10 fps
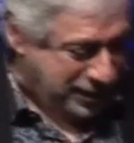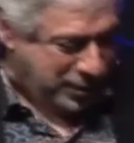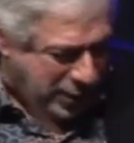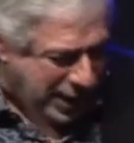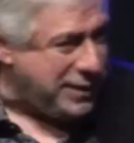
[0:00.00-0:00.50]

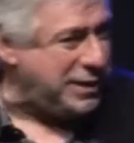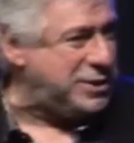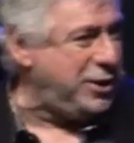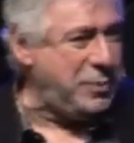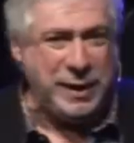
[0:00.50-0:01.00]
Wow, that's
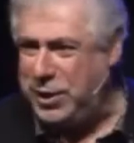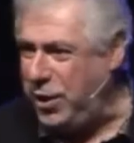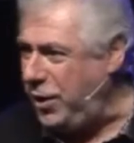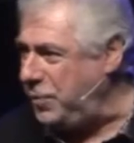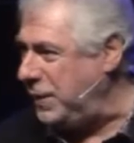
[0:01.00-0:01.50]
got to be
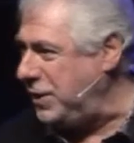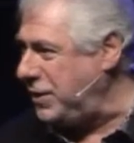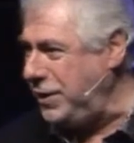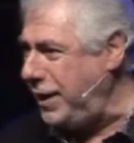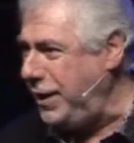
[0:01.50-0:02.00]
God, because
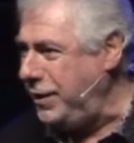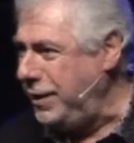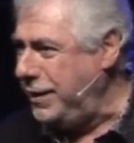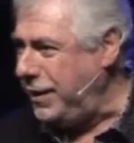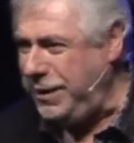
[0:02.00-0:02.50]
I know
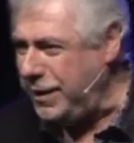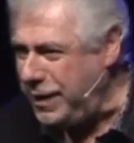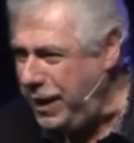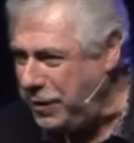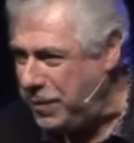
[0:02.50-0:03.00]
I don't
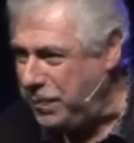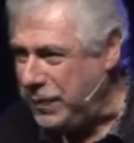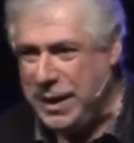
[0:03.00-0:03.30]
love him.